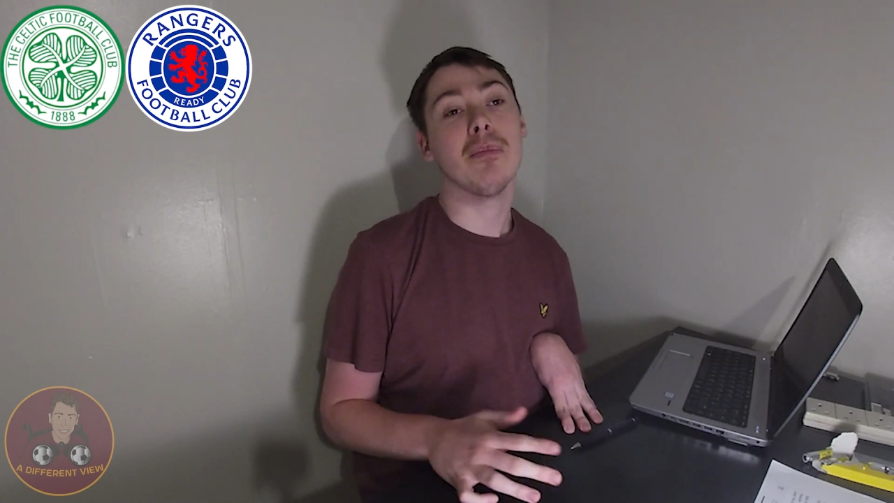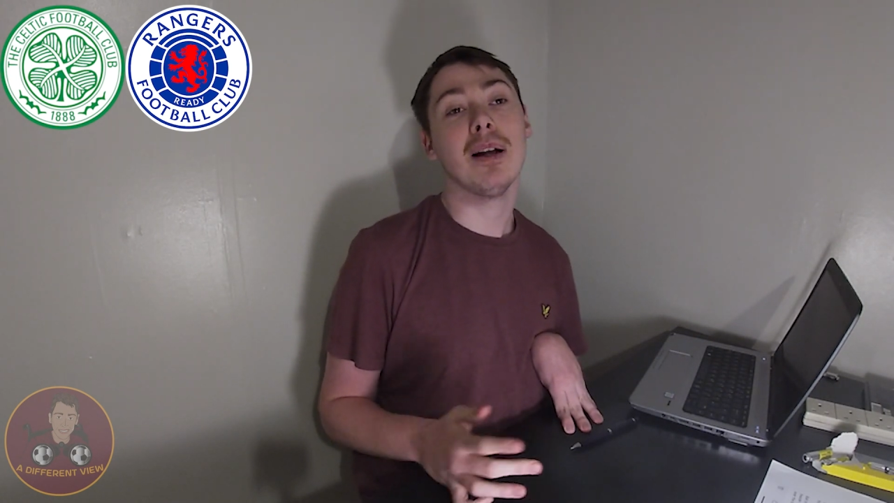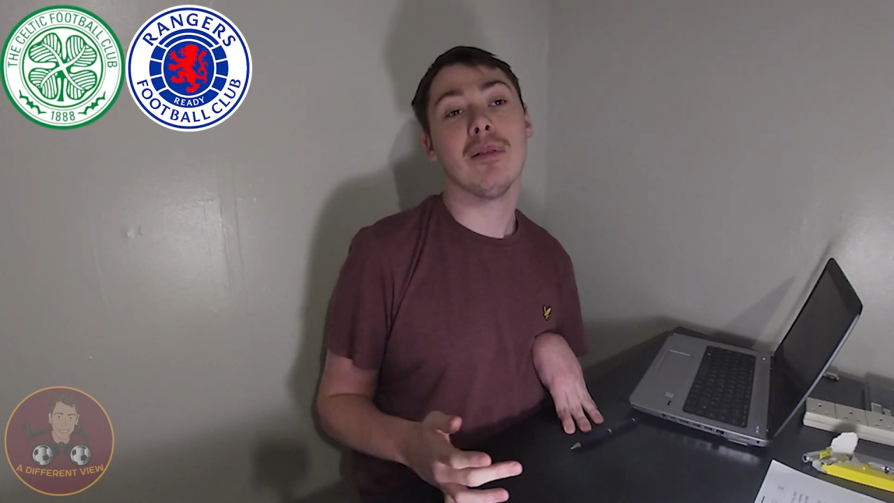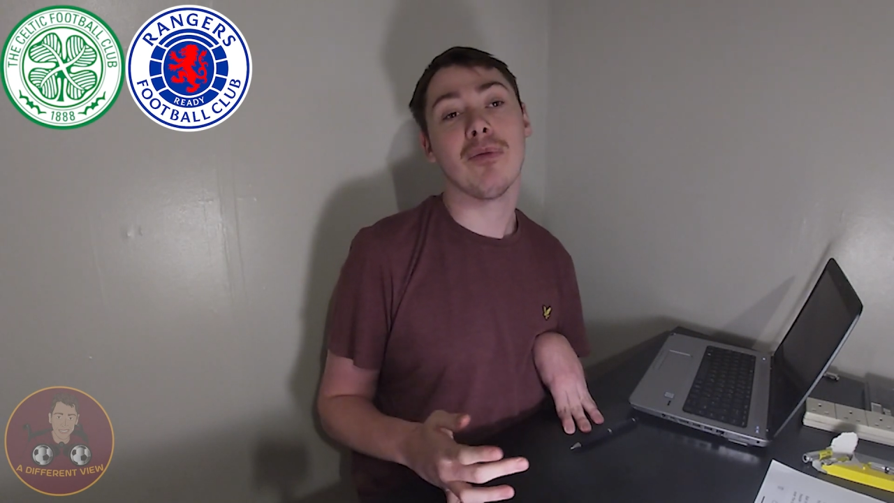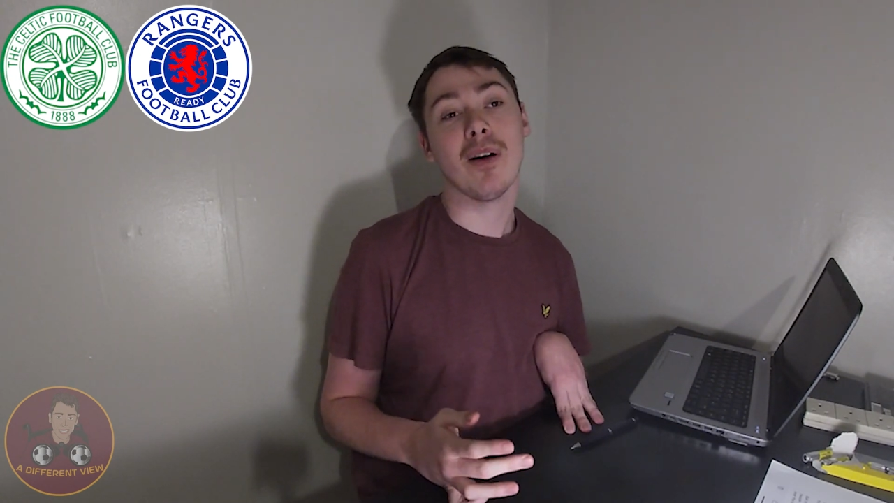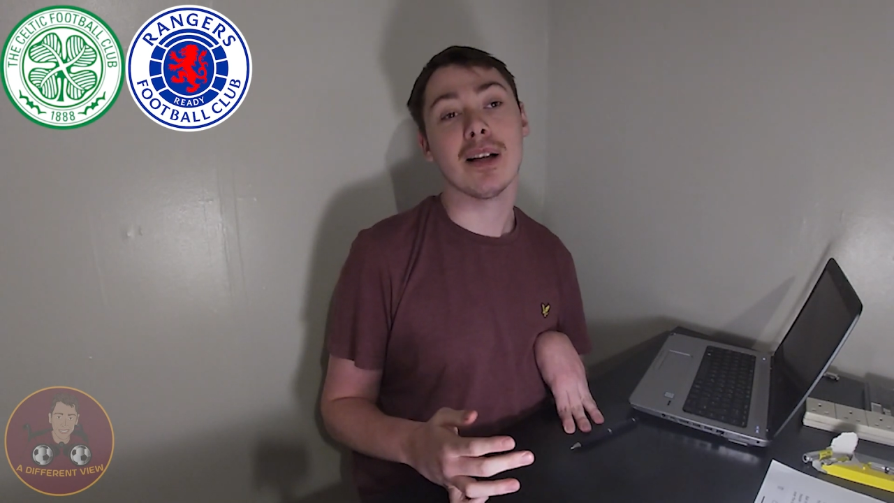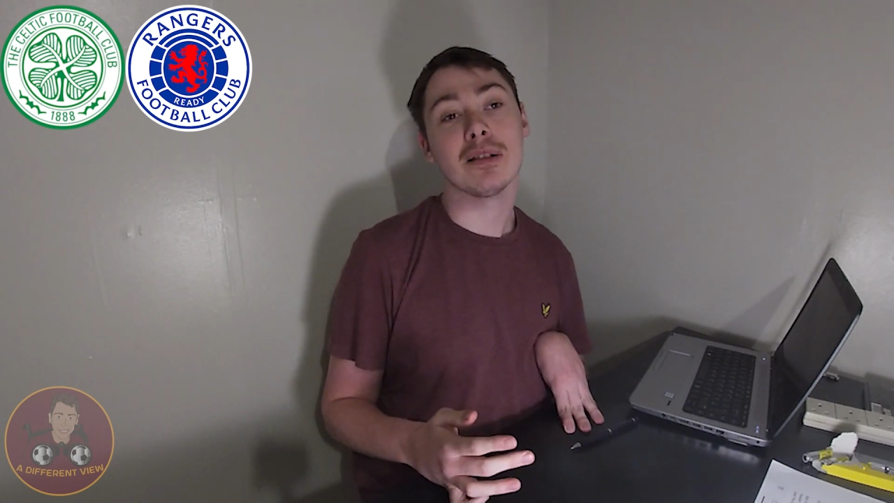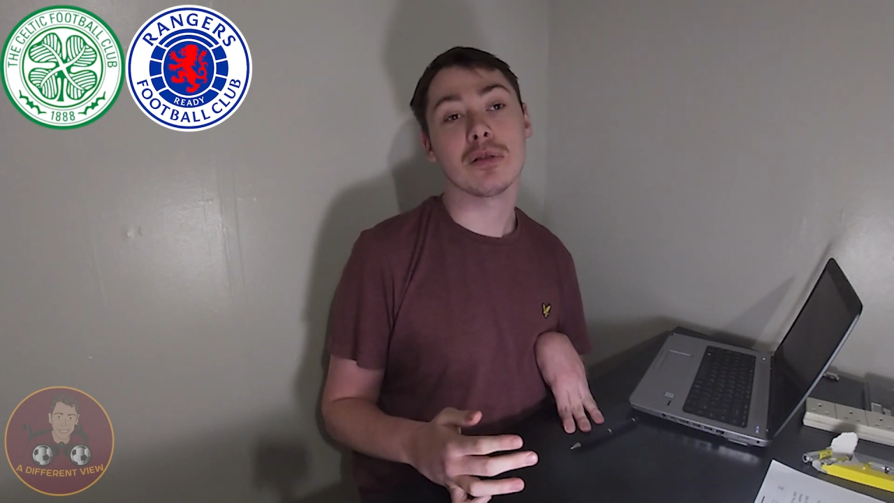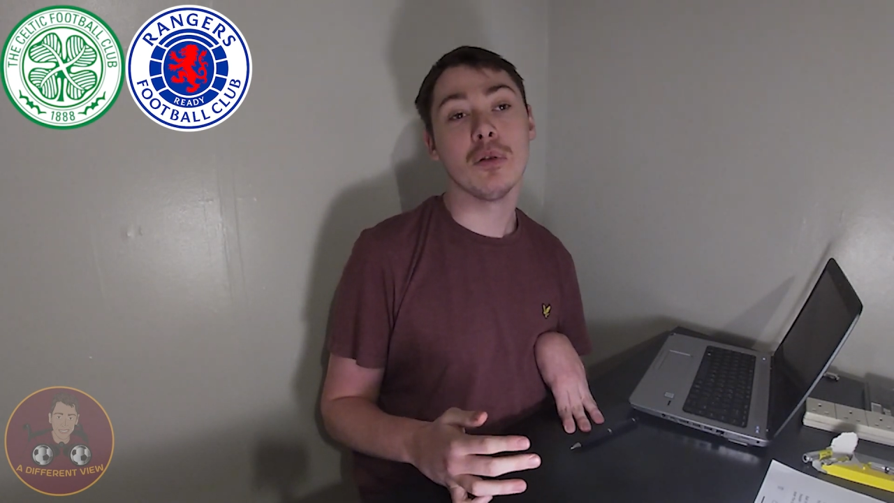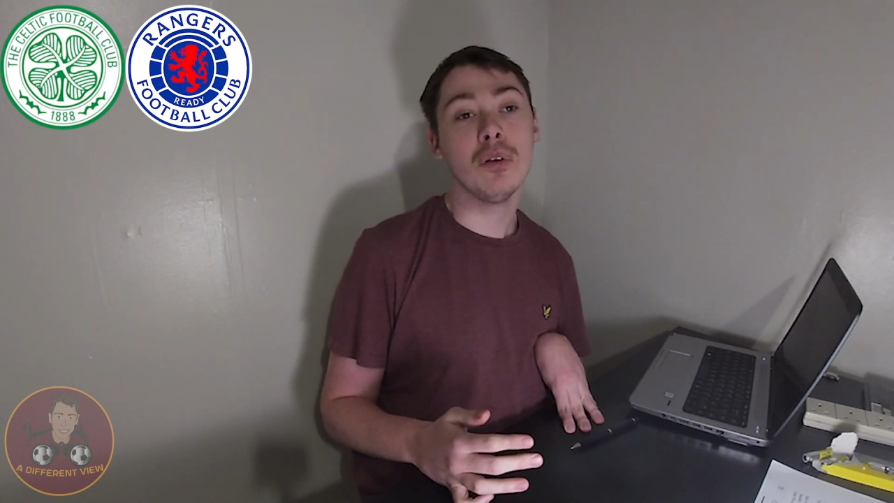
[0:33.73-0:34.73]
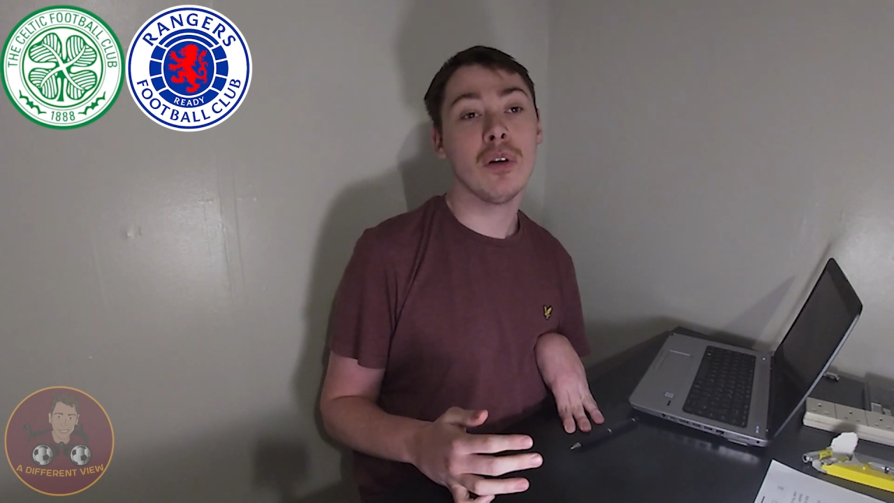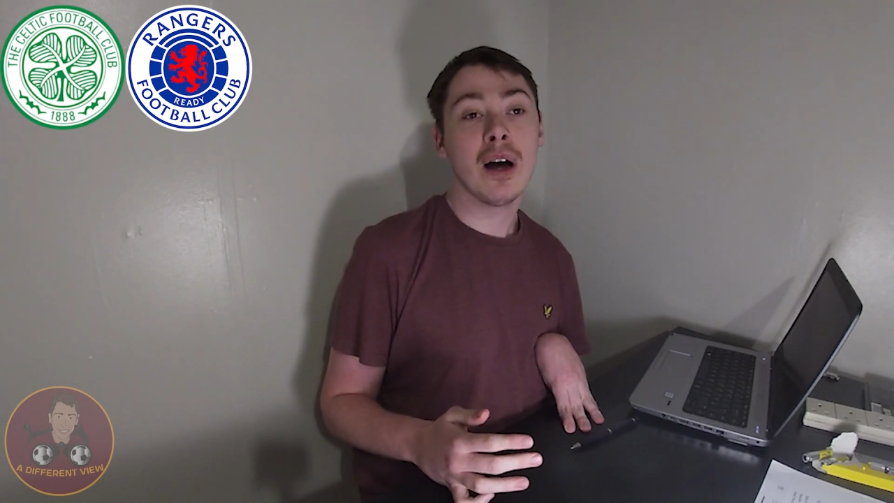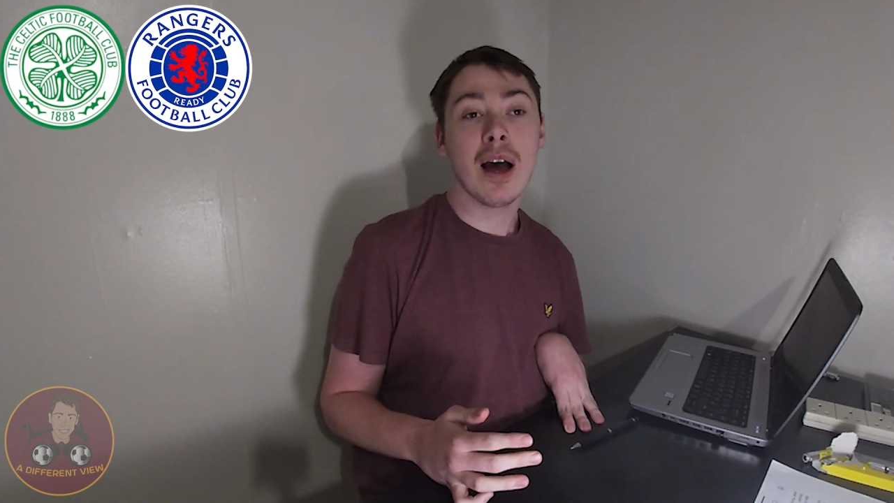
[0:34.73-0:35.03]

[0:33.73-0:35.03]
Mirren fans know,